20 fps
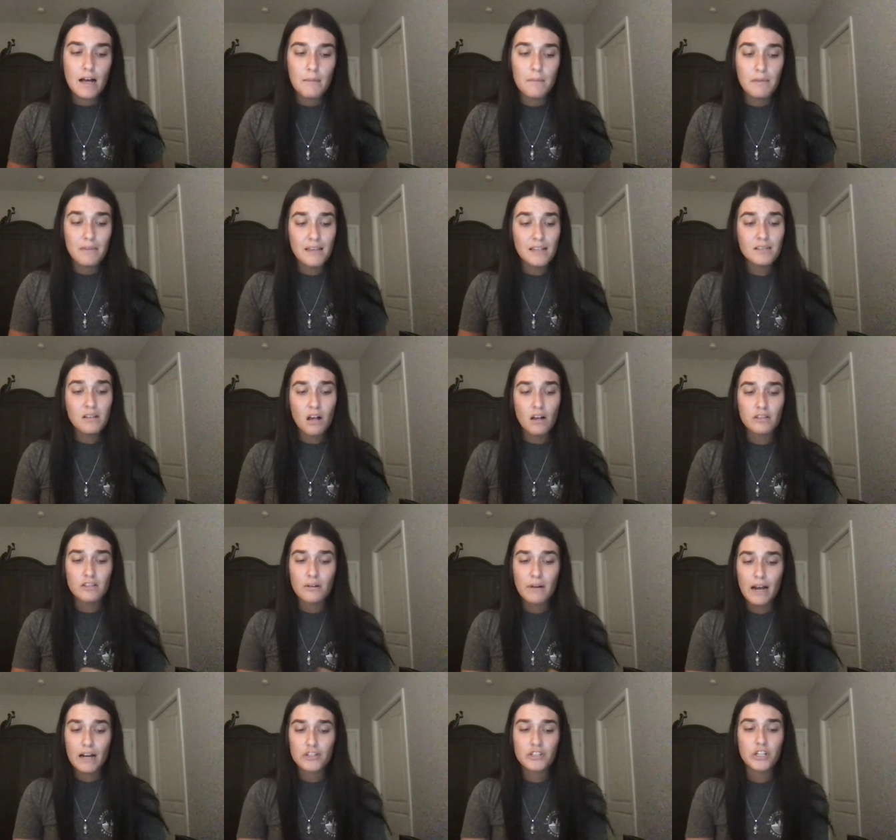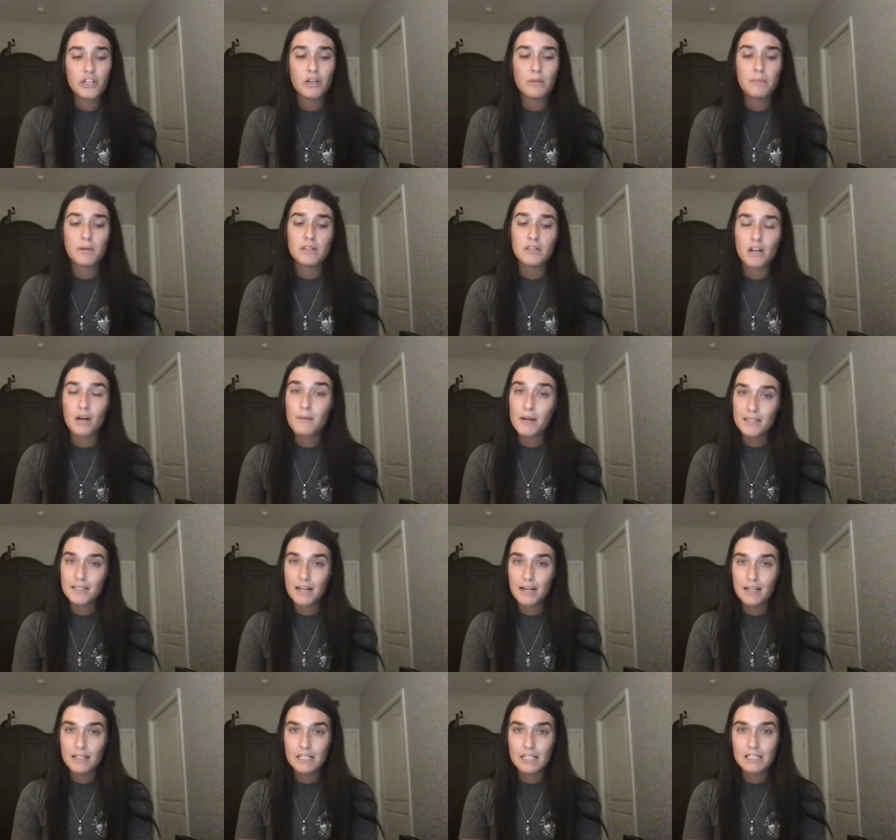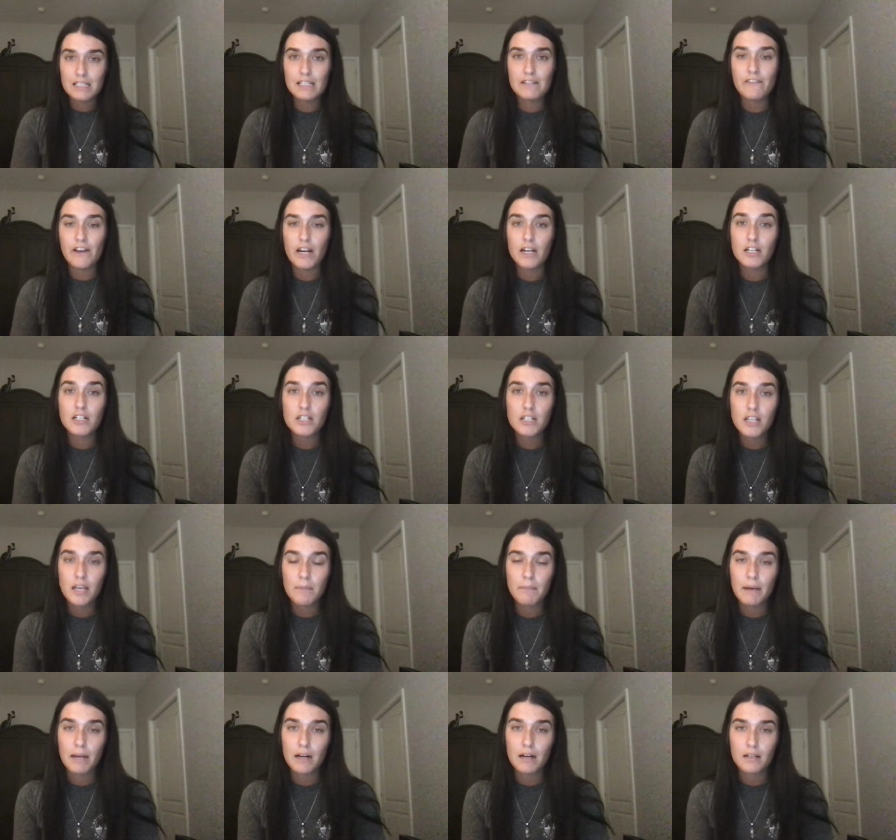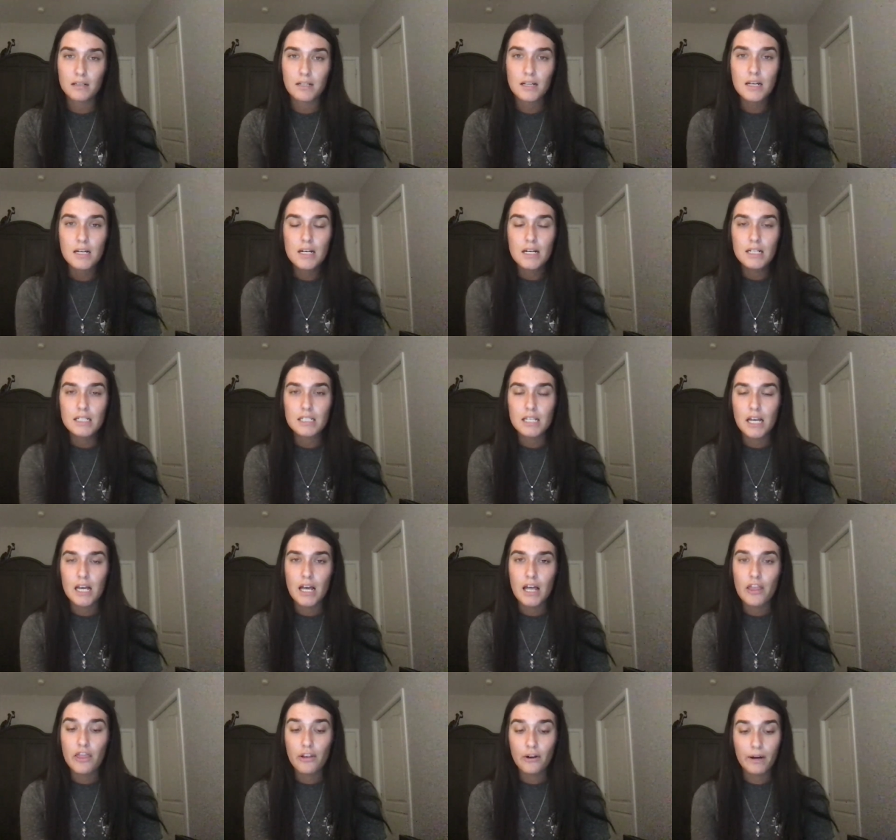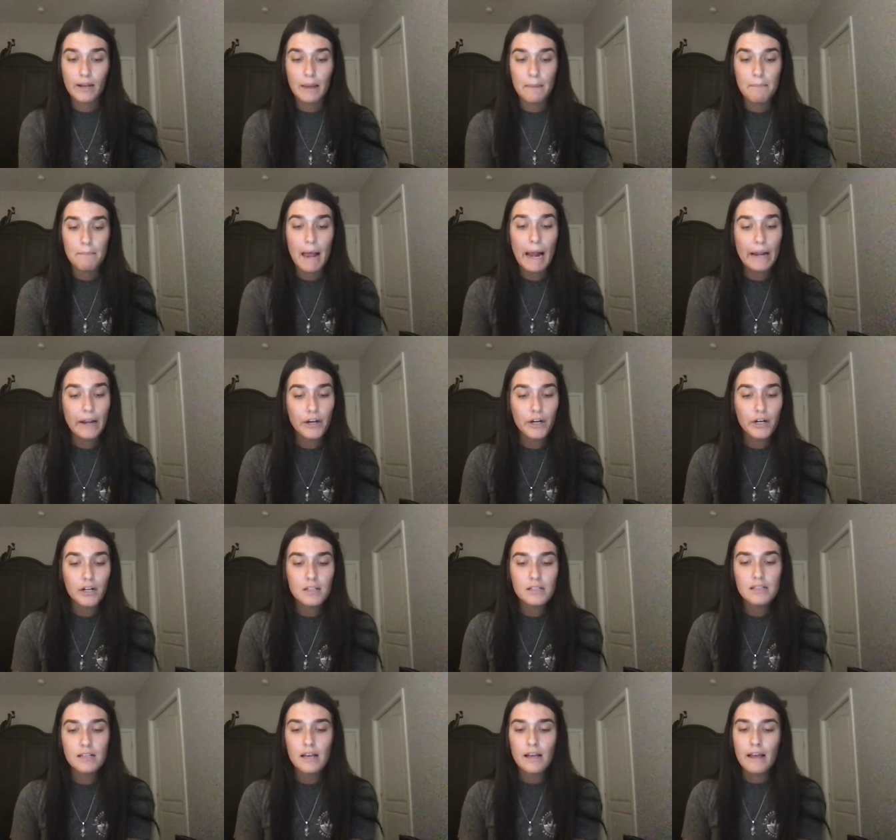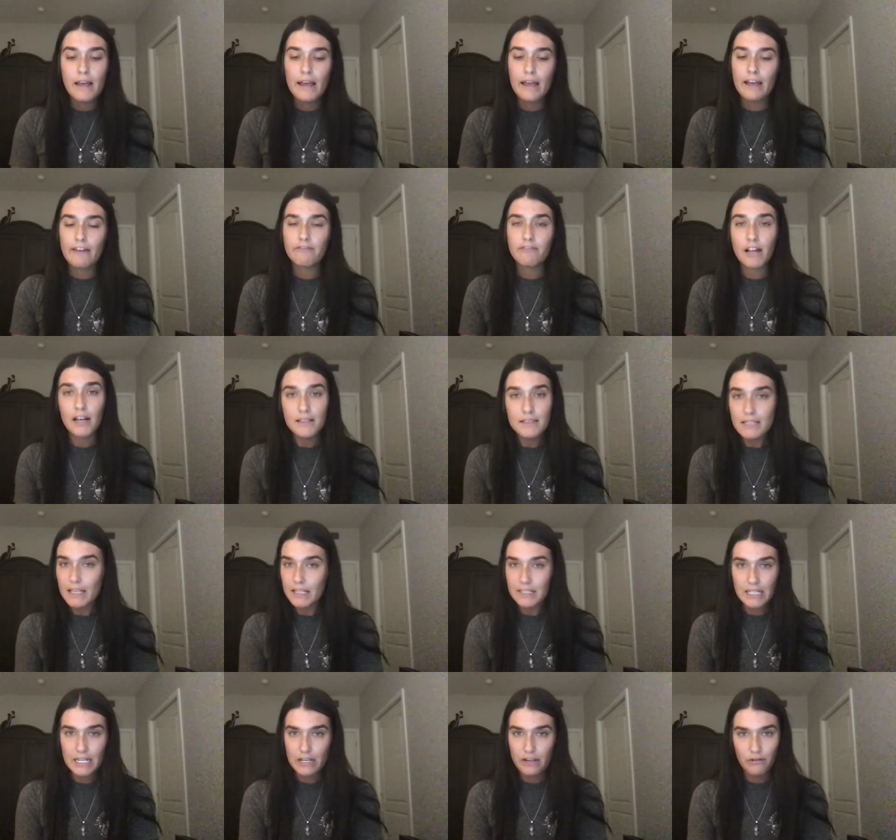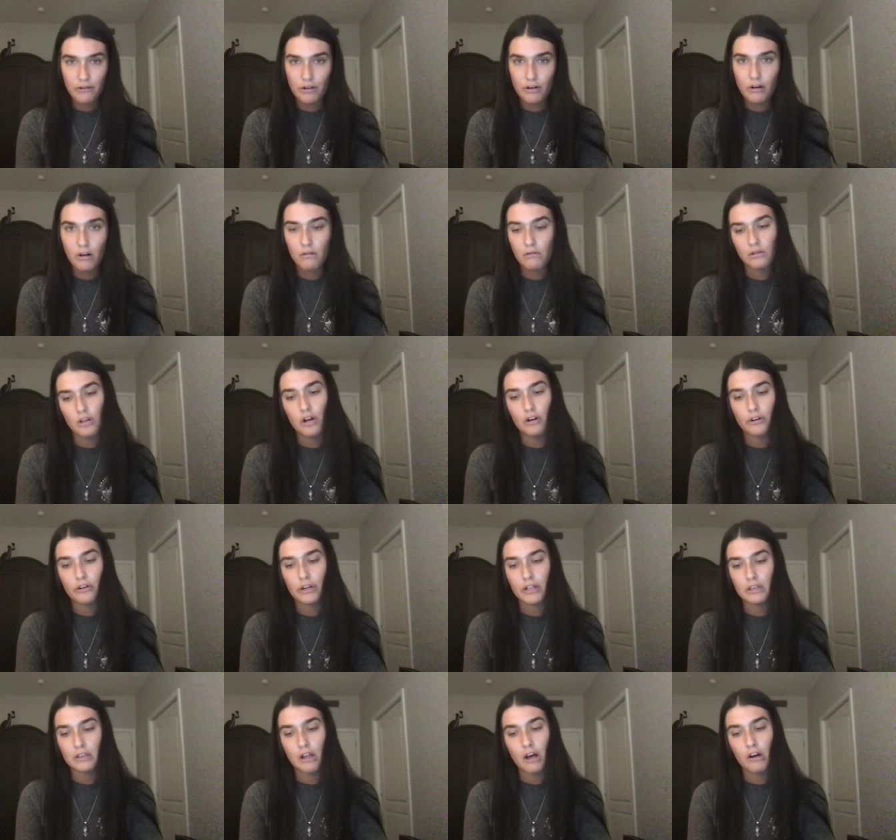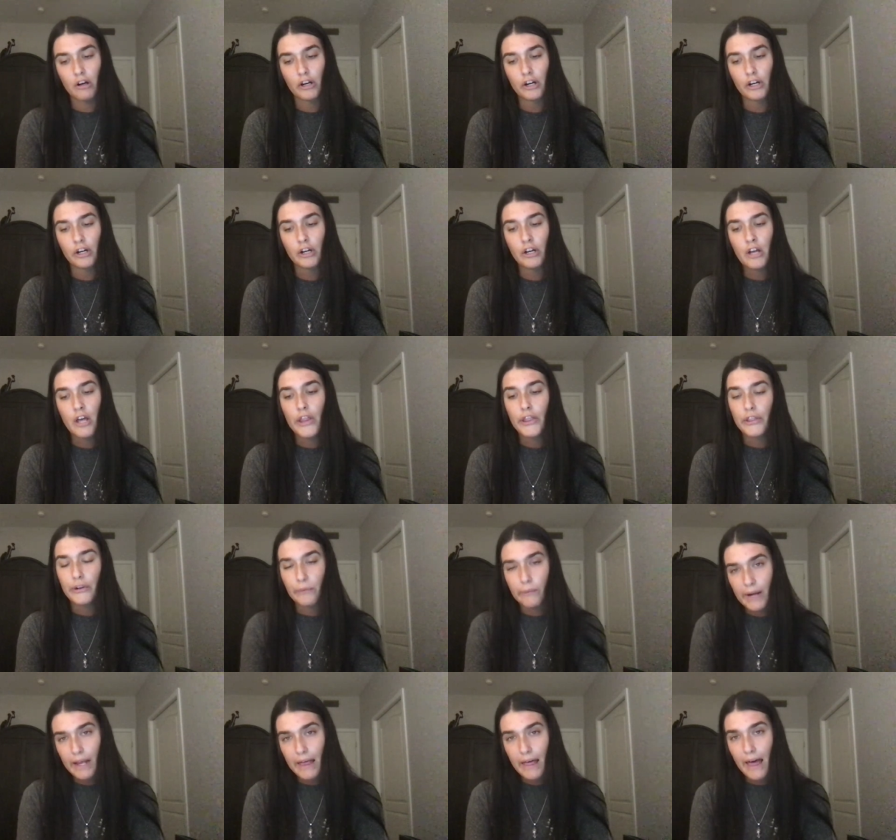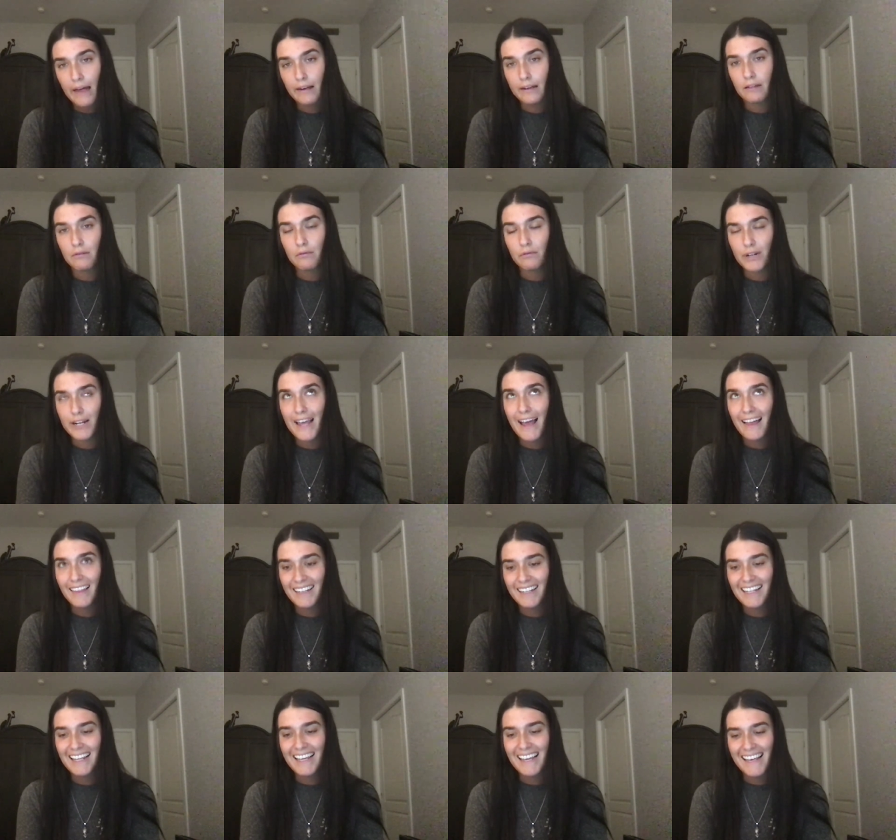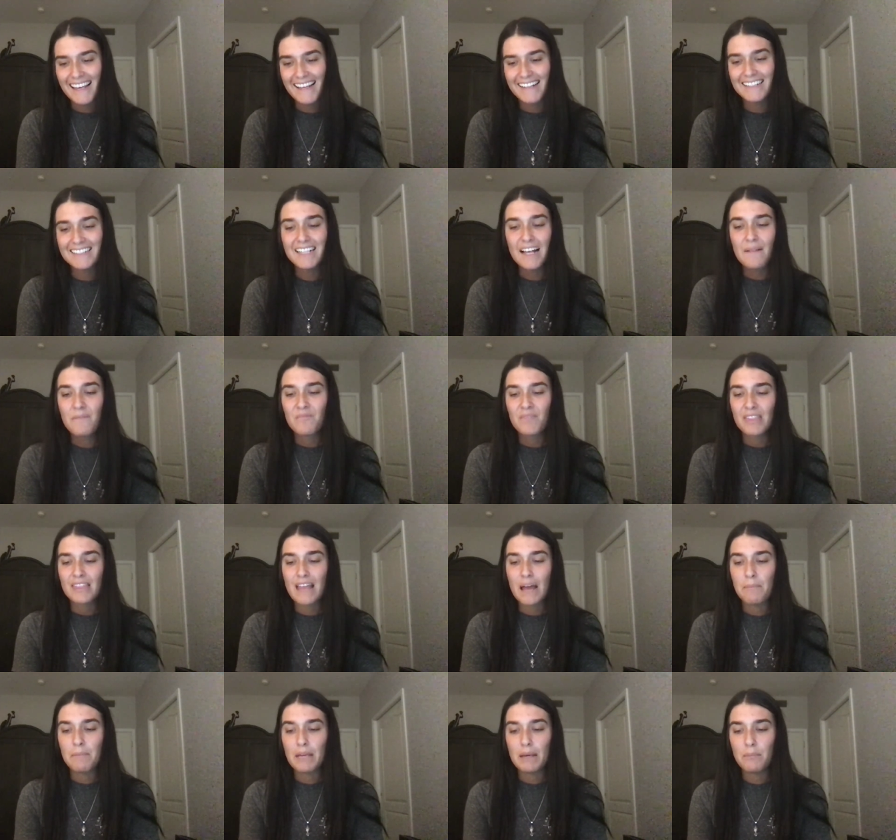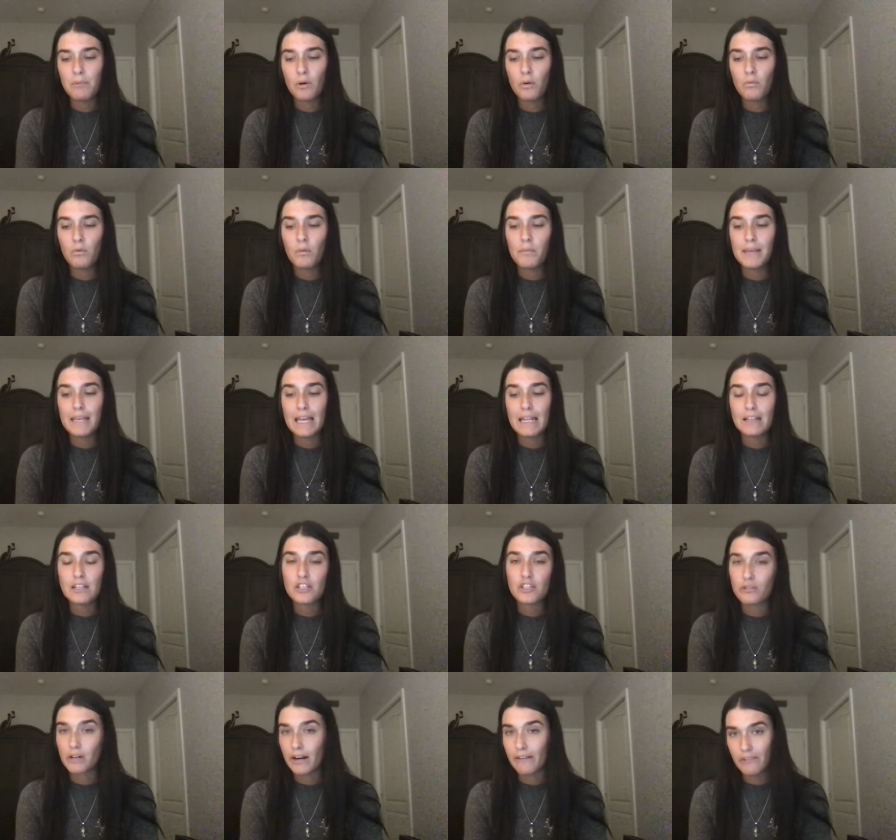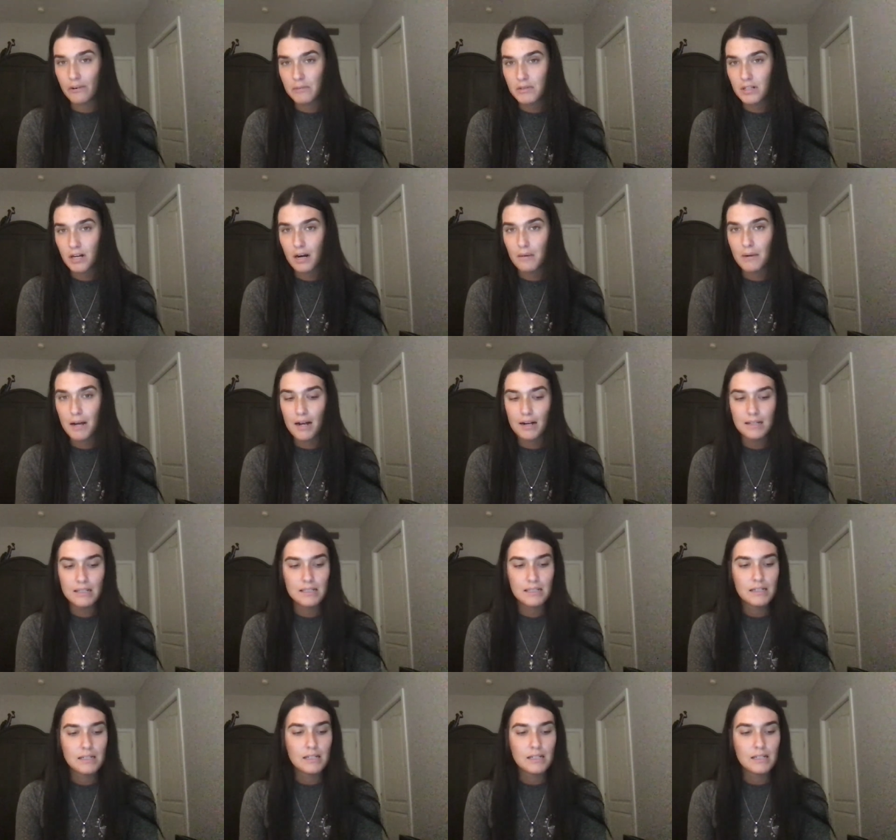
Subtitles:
This also actually could put Starbucks at a disadvantage compared to their competitors. If lines continue to grow longer and longer, the reality is that people will begin to stray from Starbucks.